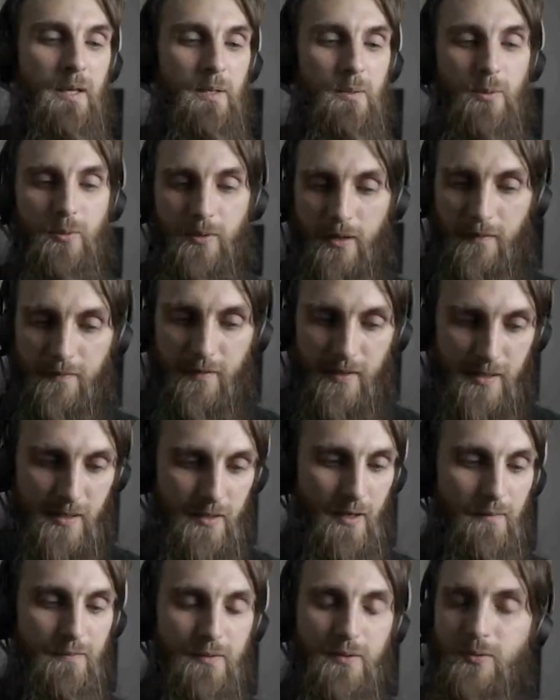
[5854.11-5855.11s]
You love the
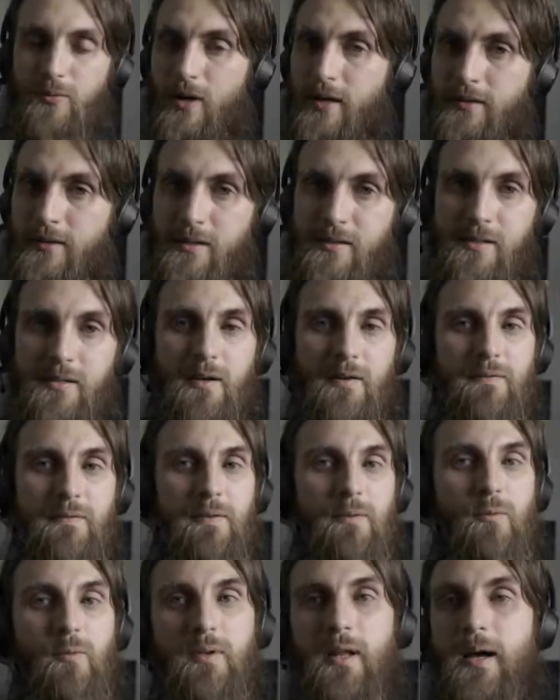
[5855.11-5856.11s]
stuff. You rock the stuff.
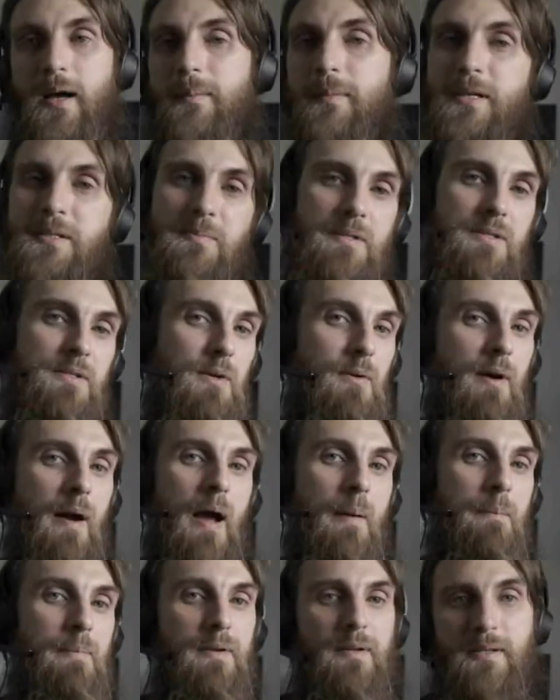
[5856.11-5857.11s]
And wallah, it makes me so
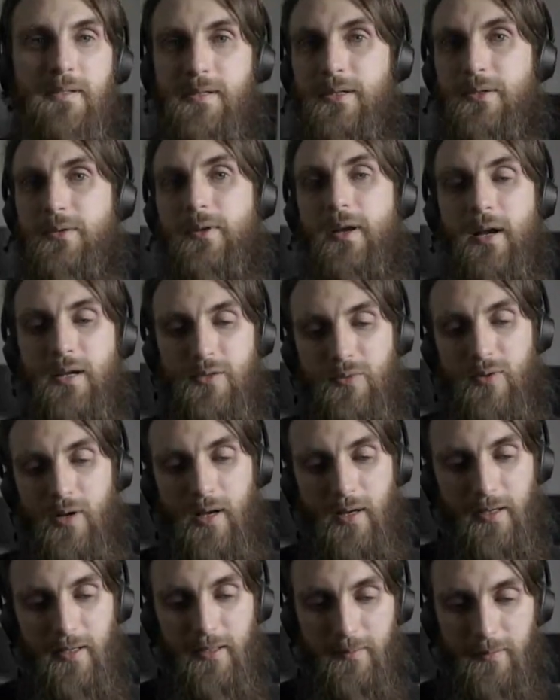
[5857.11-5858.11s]
happy to see you guys
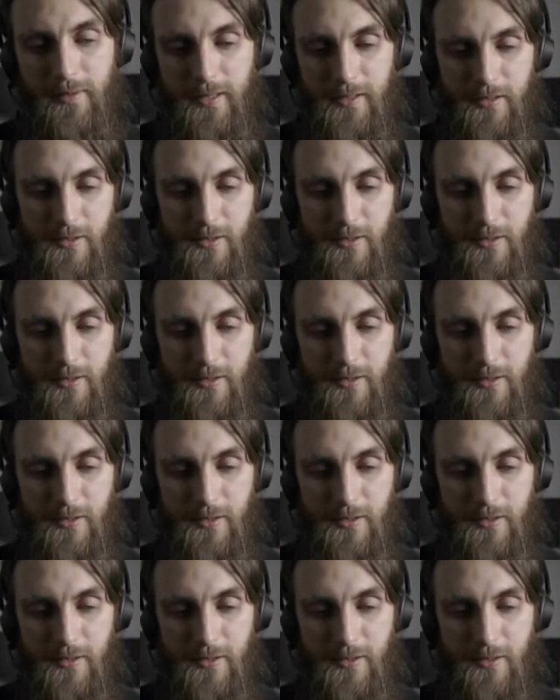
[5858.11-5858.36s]
rocking it, man.